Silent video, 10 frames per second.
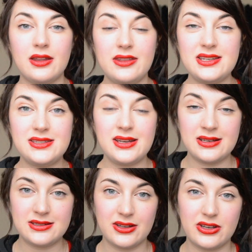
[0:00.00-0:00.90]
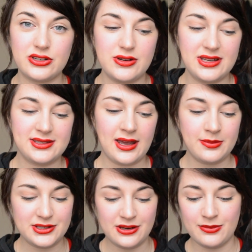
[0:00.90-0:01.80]
This is Catrice
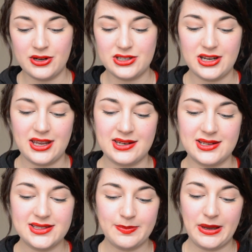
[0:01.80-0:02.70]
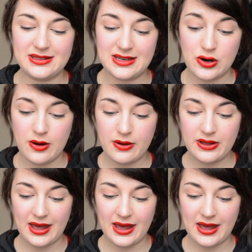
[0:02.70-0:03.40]
Absolute Moisture in Spicy Coral,